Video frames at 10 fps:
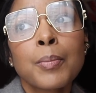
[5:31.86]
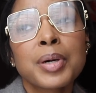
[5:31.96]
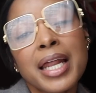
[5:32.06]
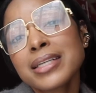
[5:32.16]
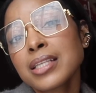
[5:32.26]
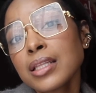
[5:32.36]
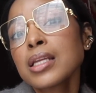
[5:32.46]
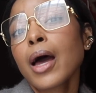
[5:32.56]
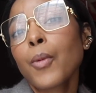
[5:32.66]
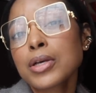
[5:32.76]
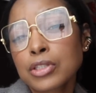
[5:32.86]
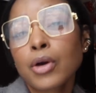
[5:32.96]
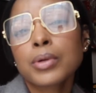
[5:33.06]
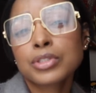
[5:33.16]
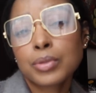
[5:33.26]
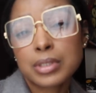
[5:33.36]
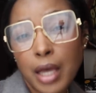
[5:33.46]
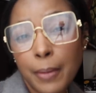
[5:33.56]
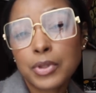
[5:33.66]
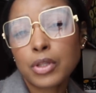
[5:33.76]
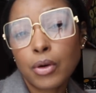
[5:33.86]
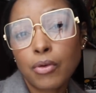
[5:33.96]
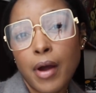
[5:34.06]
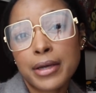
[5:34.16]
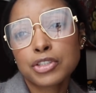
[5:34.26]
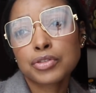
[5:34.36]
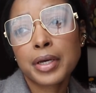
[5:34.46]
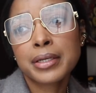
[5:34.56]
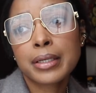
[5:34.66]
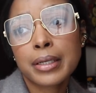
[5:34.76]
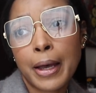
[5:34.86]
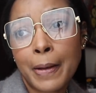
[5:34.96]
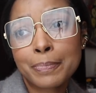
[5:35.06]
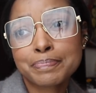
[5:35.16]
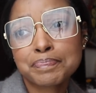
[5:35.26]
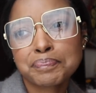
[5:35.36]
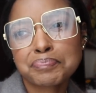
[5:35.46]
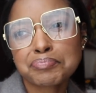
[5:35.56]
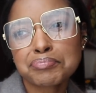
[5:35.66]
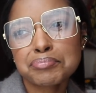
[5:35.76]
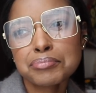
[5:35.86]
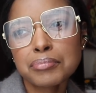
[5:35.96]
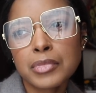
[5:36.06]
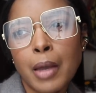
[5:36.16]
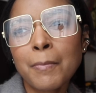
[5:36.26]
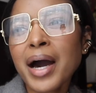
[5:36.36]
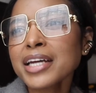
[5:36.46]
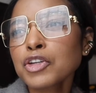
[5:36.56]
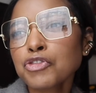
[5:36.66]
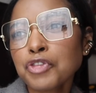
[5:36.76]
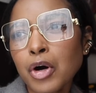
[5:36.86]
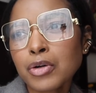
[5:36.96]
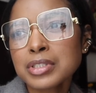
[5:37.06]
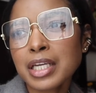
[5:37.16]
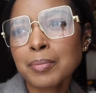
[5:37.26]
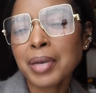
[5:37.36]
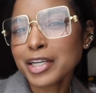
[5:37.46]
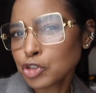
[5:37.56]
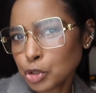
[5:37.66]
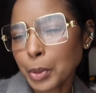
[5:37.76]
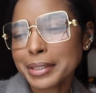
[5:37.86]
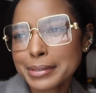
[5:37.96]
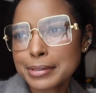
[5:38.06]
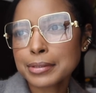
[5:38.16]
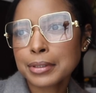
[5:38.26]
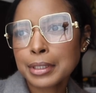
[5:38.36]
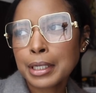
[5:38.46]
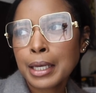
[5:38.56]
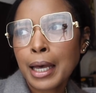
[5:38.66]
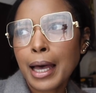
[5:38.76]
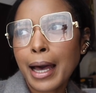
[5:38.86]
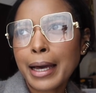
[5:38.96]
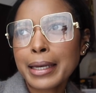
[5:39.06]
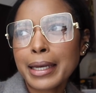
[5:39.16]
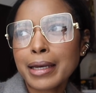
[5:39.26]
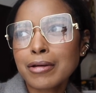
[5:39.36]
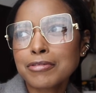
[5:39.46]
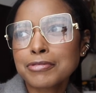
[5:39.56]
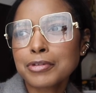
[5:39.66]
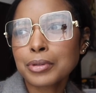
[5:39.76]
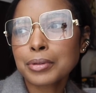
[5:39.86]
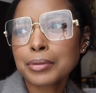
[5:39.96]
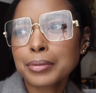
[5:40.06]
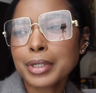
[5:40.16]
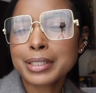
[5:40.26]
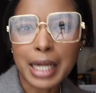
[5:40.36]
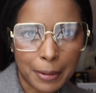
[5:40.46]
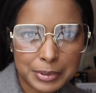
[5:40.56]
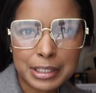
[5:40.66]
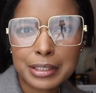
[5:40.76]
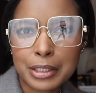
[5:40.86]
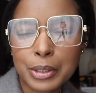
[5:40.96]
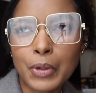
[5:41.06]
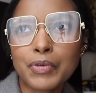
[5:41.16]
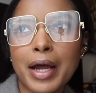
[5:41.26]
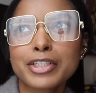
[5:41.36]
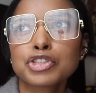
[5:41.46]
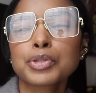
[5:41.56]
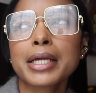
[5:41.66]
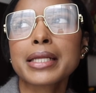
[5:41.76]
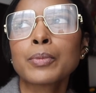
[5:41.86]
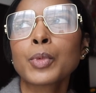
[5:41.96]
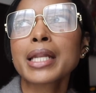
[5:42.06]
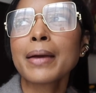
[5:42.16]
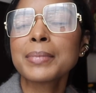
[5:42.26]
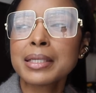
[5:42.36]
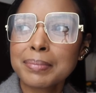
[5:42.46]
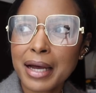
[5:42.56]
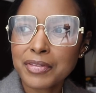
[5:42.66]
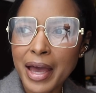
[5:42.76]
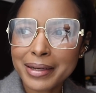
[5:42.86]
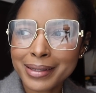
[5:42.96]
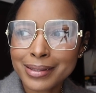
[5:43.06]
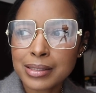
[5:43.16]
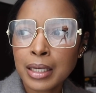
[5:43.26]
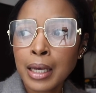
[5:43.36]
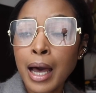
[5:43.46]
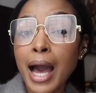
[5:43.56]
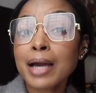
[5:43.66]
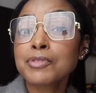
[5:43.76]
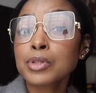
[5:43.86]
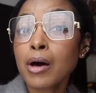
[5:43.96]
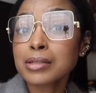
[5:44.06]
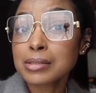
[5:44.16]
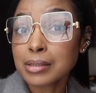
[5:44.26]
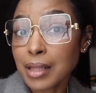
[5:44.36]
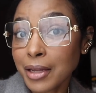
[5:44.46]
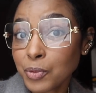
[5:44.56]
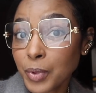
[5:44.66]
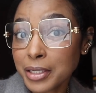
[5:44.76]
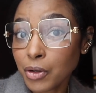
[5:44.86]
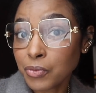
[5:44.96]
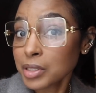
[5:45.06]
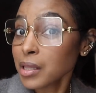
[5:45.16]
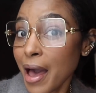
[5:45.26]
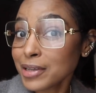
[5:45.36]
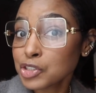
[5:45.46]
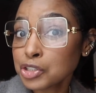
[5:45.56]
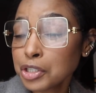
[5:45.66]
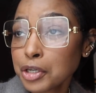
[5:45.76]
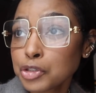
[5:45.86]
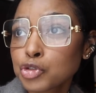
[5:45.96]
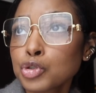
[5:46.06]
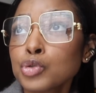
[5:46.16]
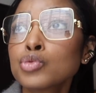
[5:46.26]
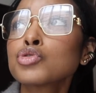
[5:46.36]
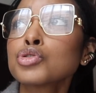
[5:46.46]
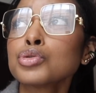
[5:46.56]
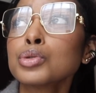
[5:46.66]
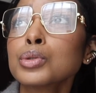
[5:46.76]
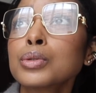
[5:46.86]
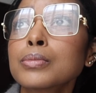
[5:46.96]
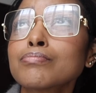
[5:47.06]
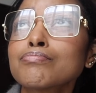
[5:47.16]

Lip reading: But I said that I wasn't going to adopt the low rise trend, and by default and by choice, I have adopted the low rise trend. And what I mean by that is I've lost a lot of weight over the last year due to